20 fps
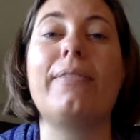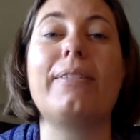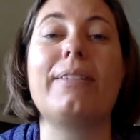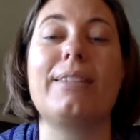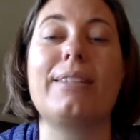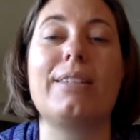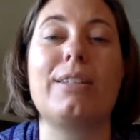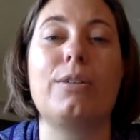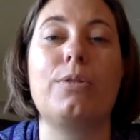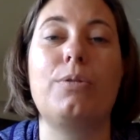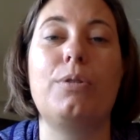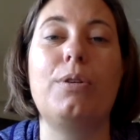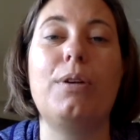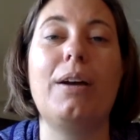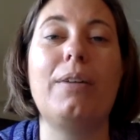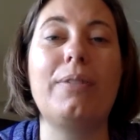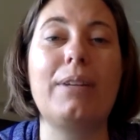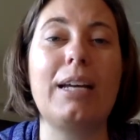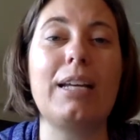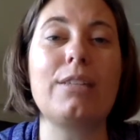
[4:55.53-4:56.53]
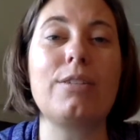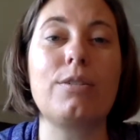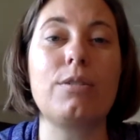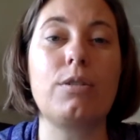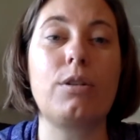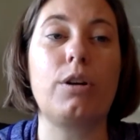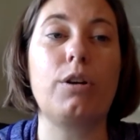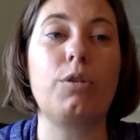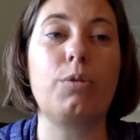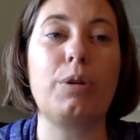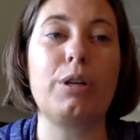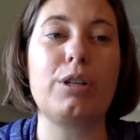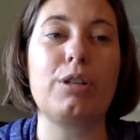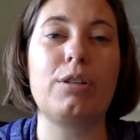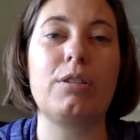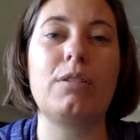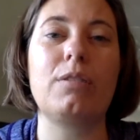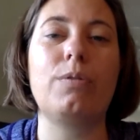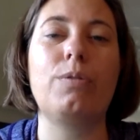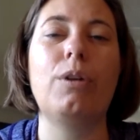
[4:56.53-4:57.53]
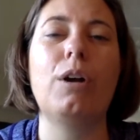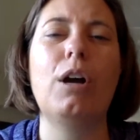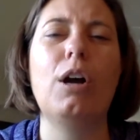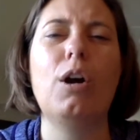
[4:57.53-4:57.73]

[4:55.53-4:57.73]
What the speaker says: And so you have to ask those hard questions of,